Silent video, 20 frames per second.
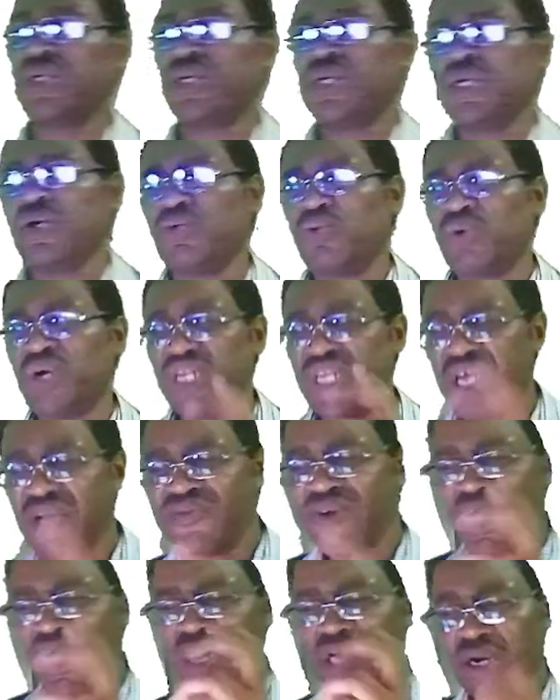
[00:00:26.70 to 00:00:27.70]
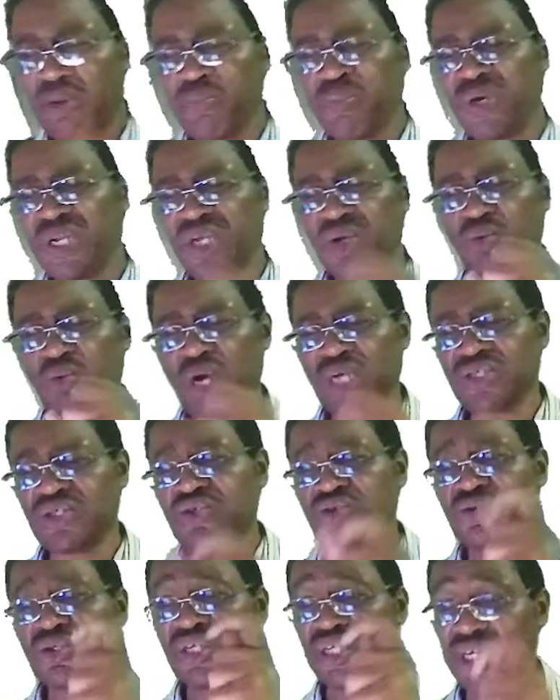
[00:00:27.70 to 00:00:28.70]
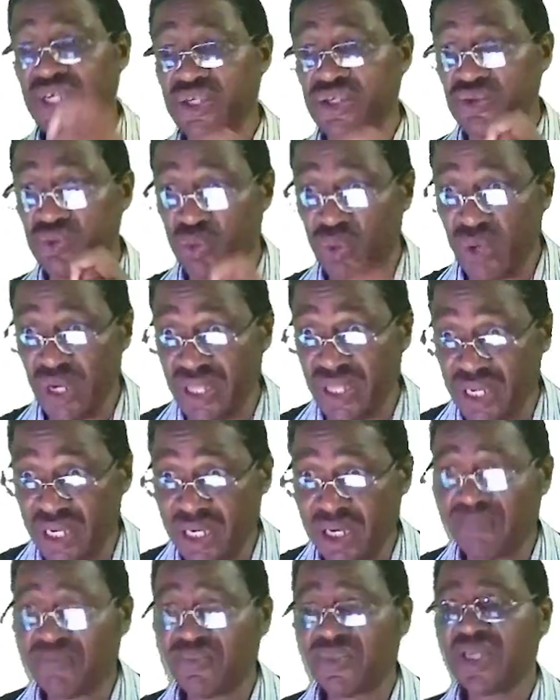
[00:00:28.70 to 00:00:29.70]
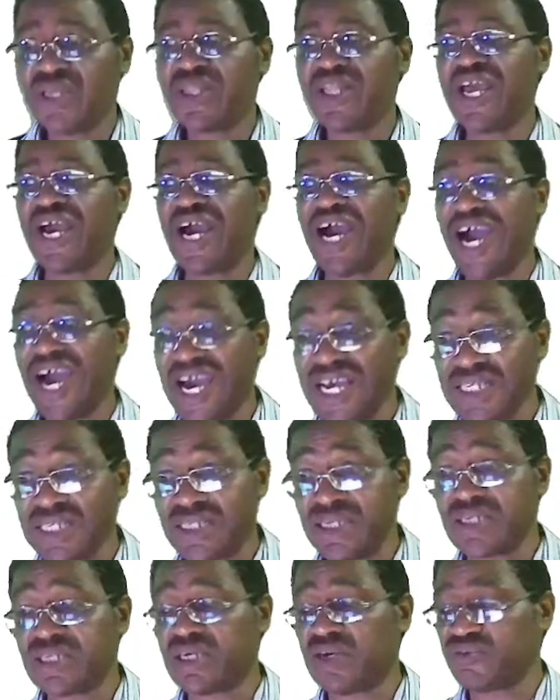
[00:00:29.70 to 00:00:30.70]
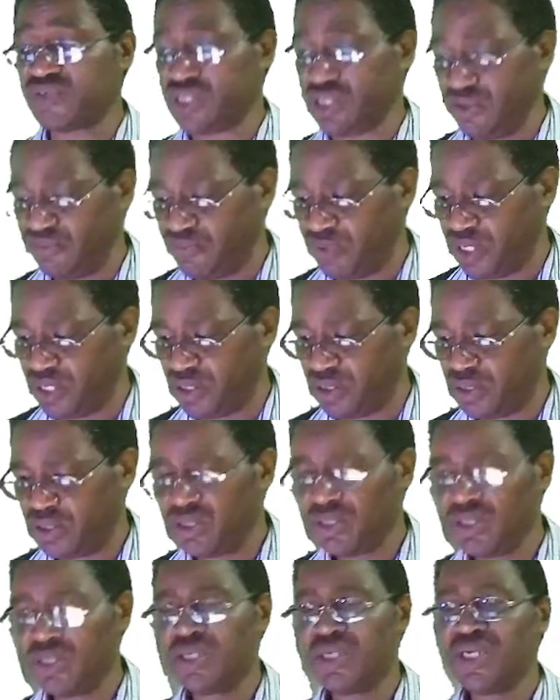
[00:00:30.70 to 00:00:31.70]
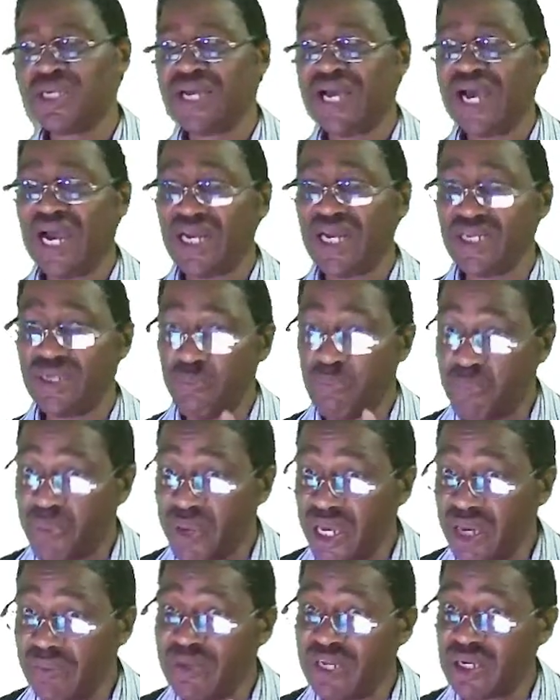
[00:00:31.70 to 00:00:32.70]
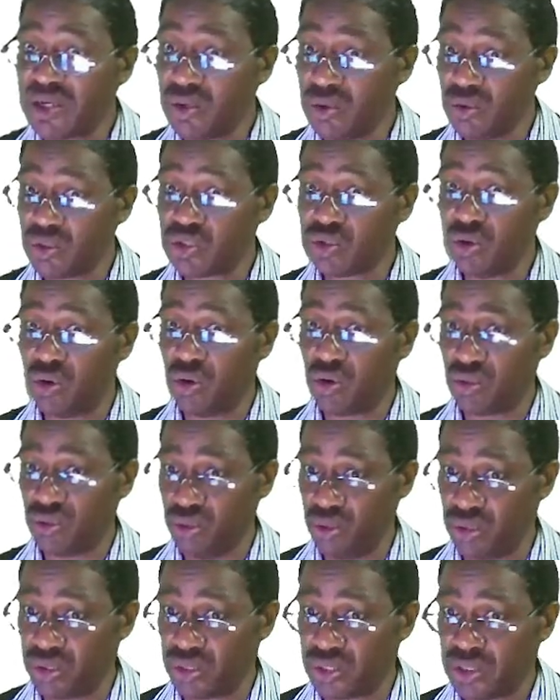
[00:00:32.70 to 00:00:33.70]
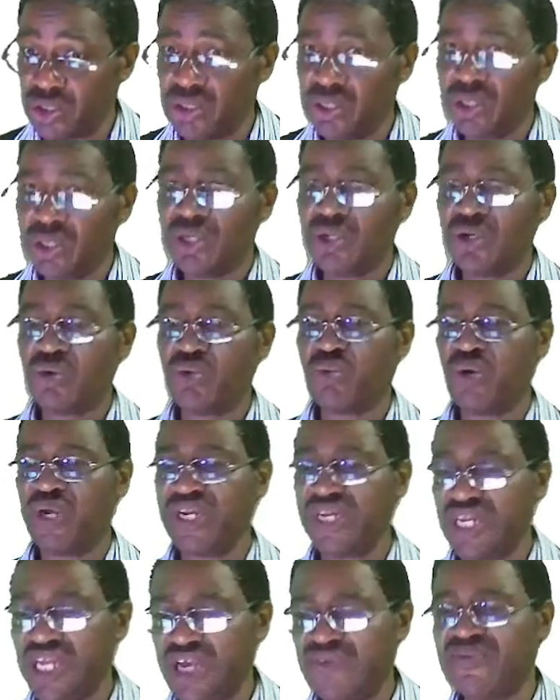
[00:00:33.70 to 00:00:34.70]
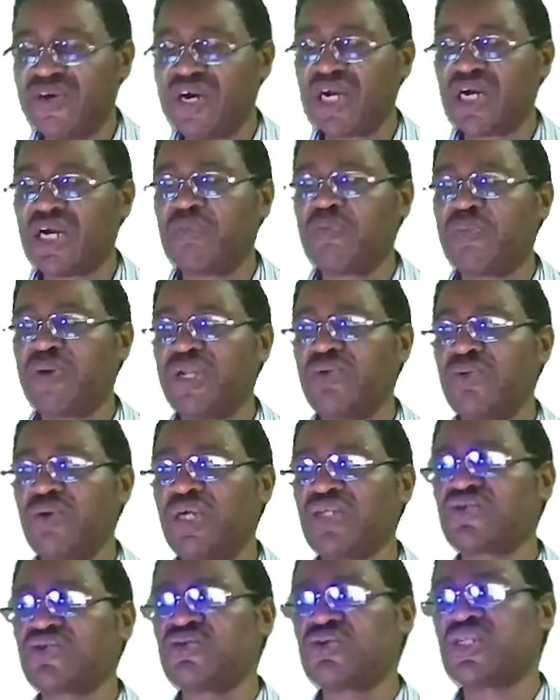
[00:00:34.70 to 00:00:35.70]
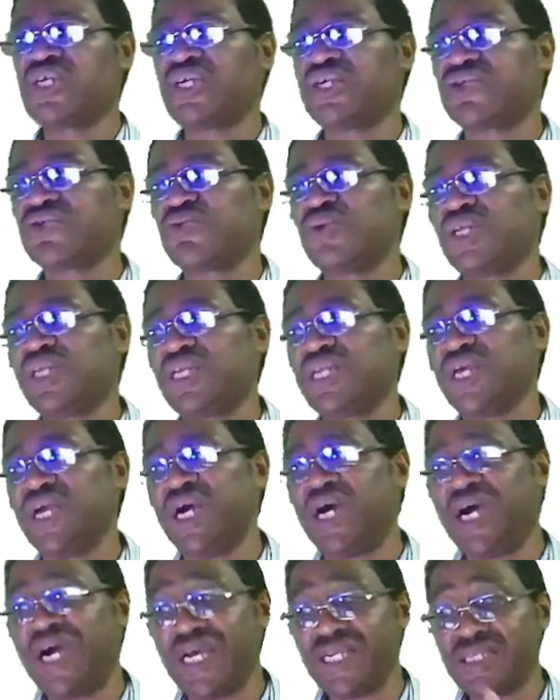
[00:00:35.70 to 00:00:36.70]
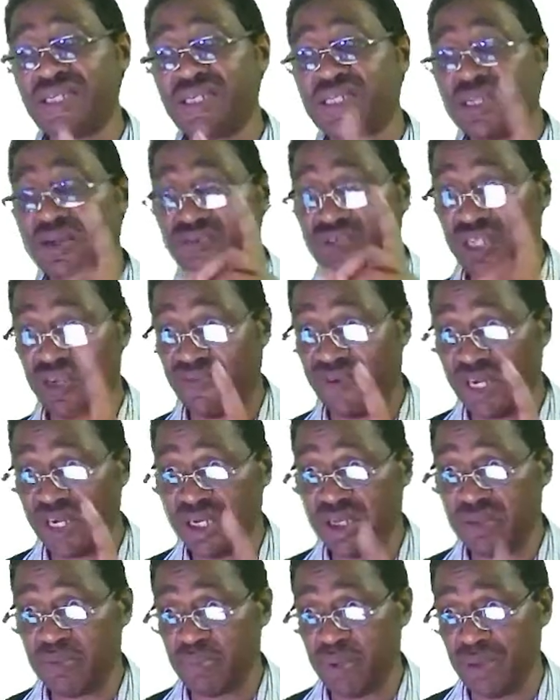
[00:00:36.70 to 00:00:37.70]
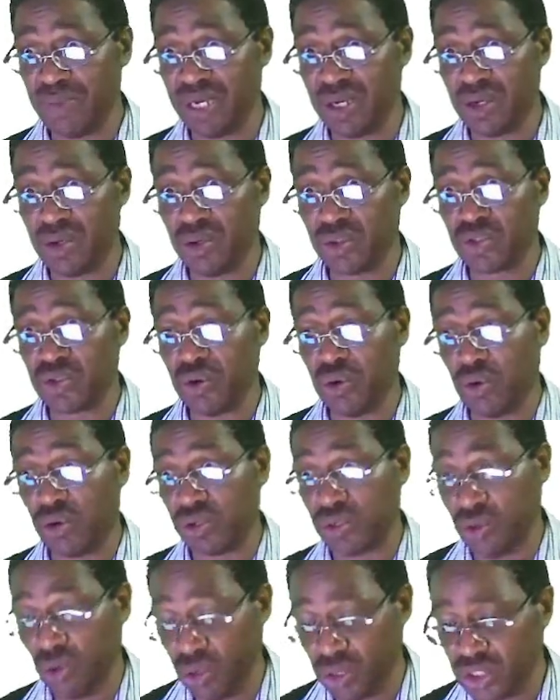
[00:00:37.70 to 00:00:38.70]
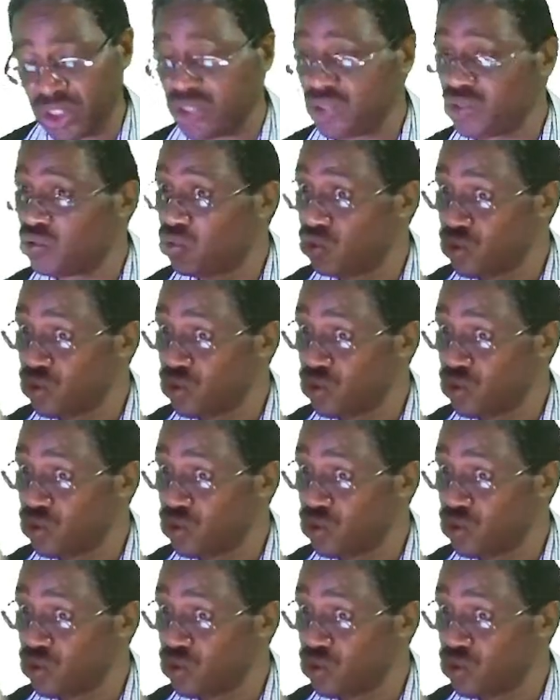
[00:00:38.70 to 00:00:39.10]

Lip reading: whenever a company wants to test whether their assets have suffered an impairment loss or not, whenever a company wants to test whether their assets have suffered an impairment loss or not, you